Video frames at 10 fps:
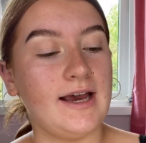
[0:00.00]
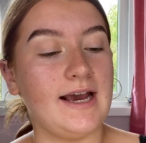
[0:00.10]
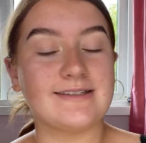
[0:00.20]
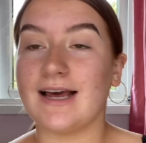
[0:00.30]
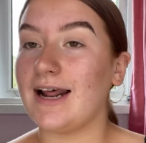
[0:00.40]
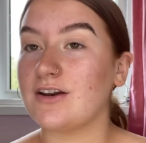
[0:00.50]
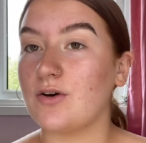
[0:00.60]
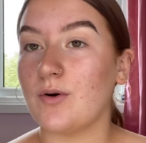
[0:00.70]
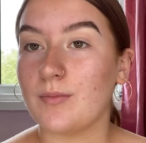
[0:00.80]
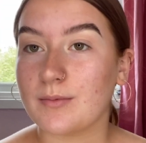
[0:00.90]
is I like to
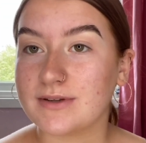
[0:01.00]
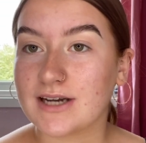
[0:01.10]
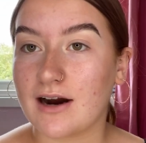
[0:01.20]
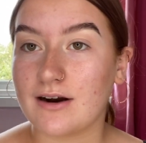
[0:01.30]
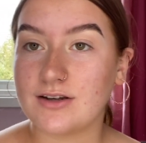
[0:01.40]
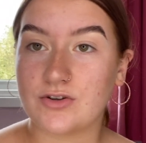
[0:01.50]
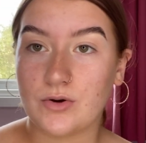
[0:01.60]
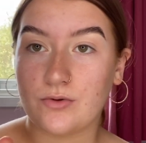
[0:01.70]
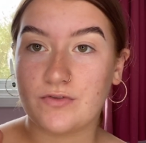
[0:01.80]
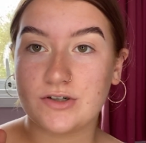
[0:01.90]
go in with mascara.
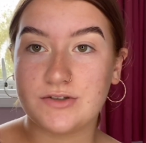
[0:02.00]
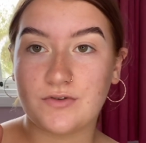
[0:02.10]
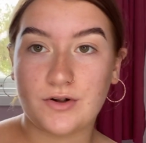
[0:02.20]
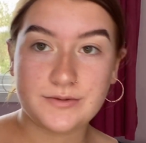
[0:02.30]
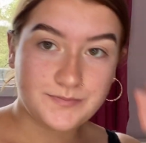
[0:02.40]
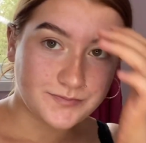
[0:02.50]
So first of all,